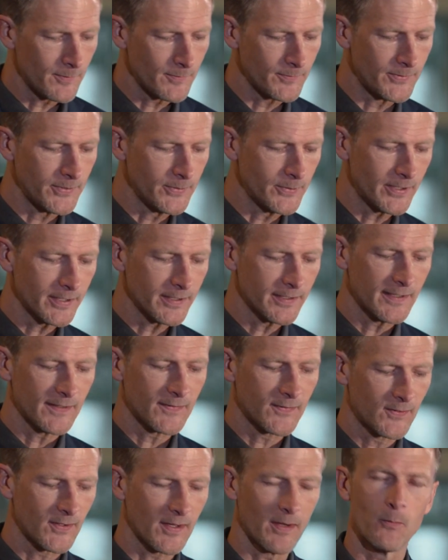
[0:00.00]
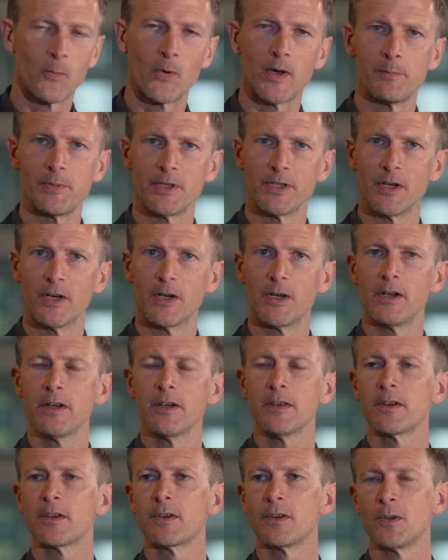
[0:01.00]
During this
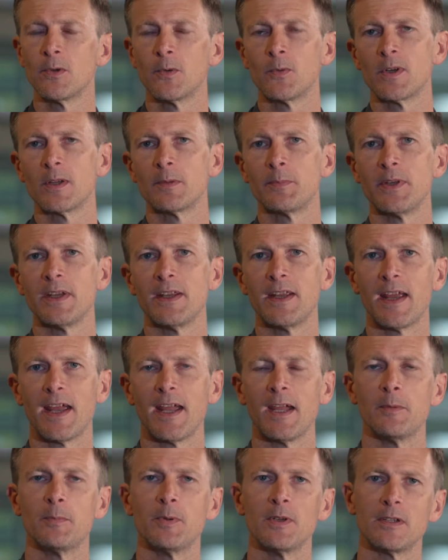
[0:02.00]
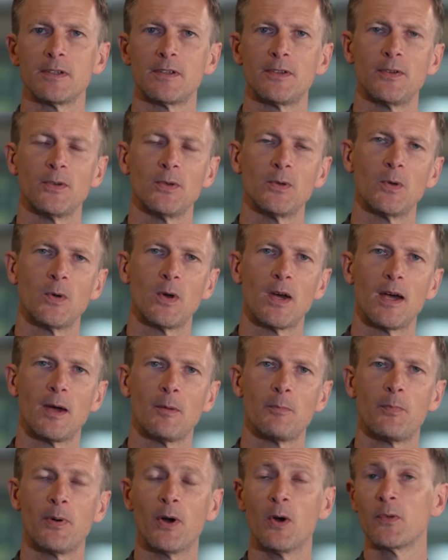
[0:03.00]
webinar, you will be able
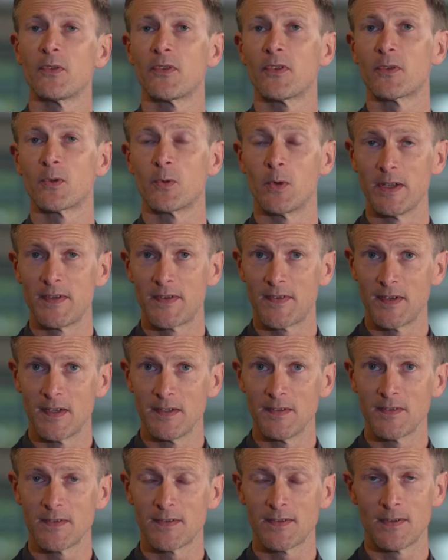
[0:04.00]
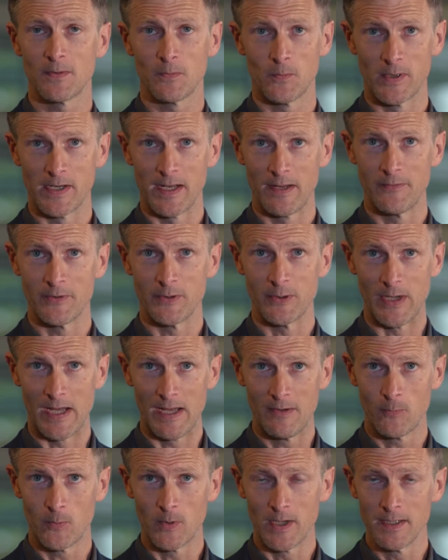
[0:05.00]
to post questions whenever you
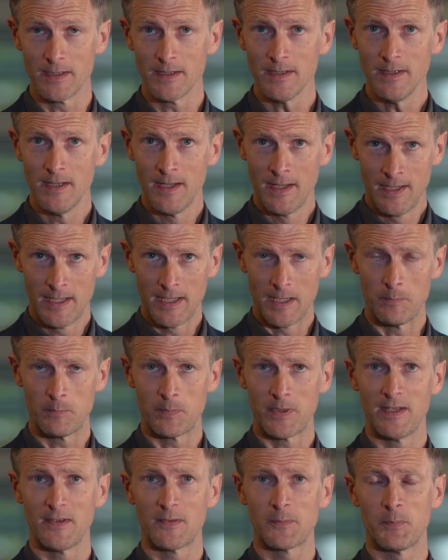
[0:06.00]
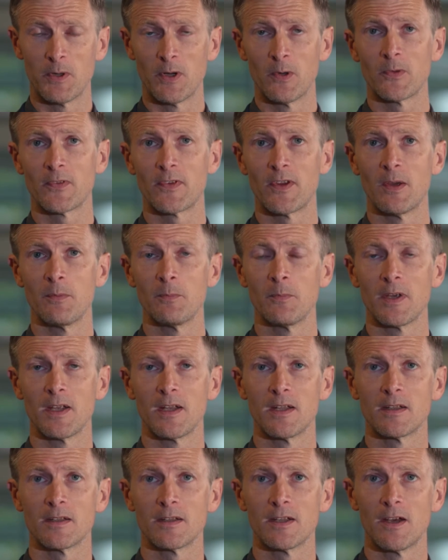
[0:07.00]
have one, and please post them
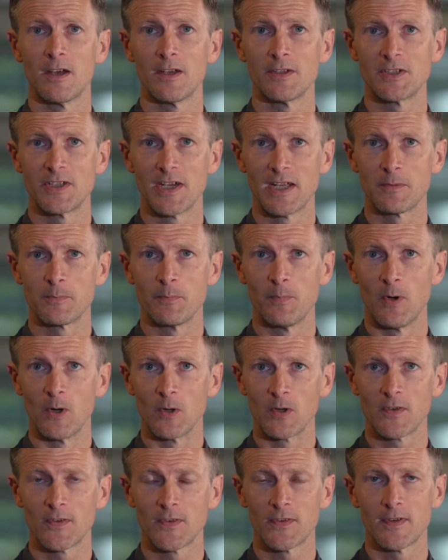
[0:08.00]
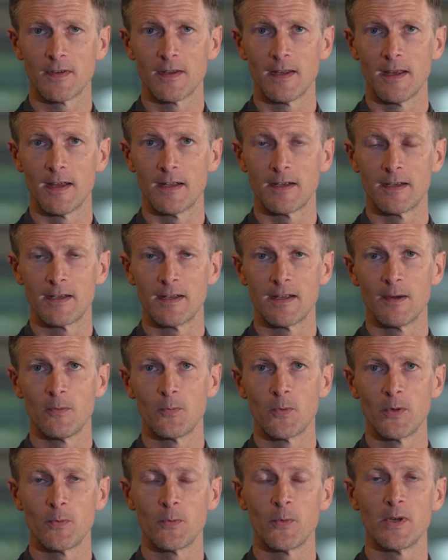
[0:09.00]
in the chat box, and
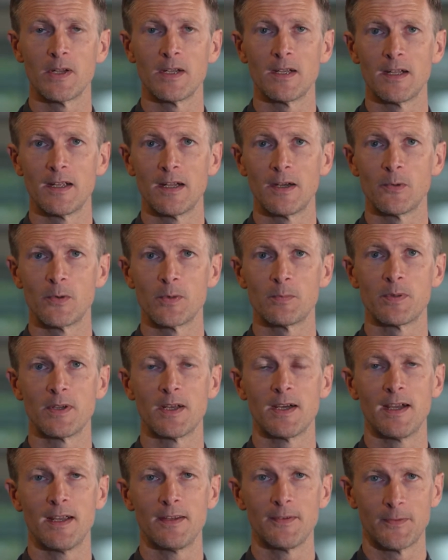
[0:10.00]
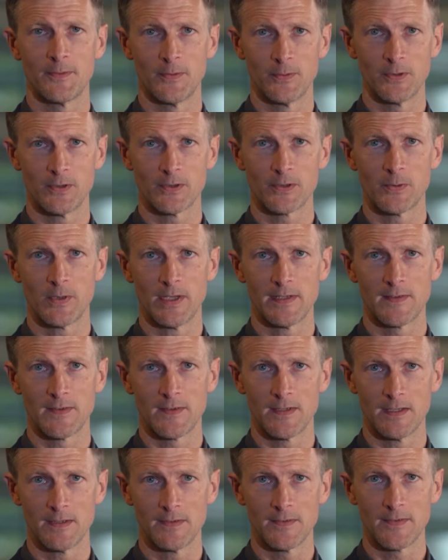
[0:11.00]
we will reply to your
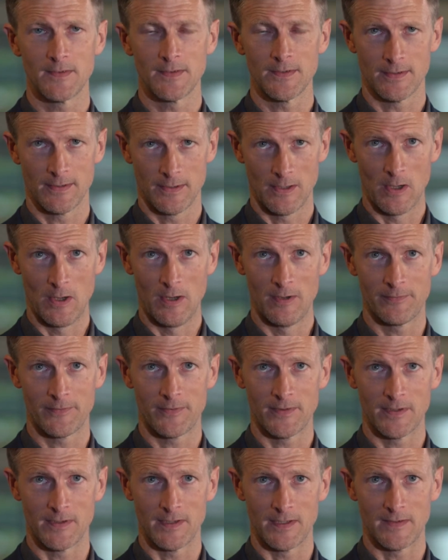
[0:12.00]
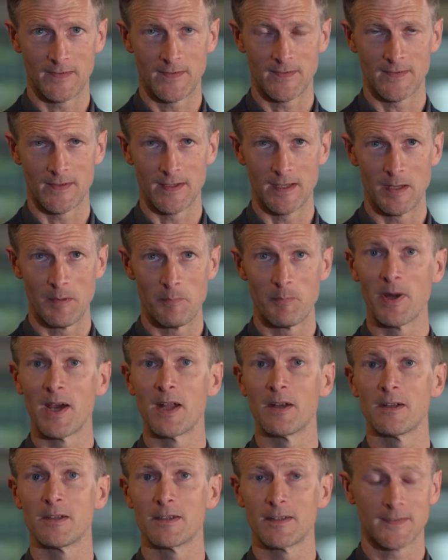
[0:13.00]
questions after this
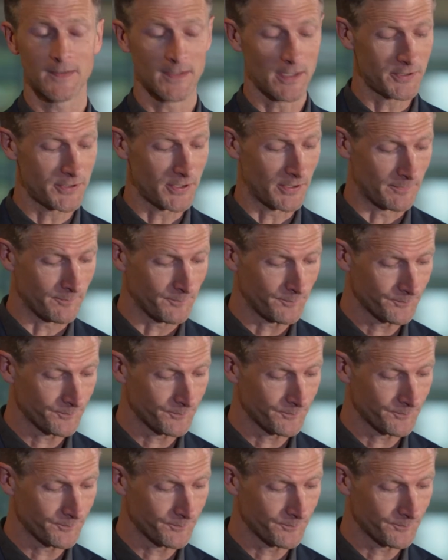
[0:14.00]
panel discussion.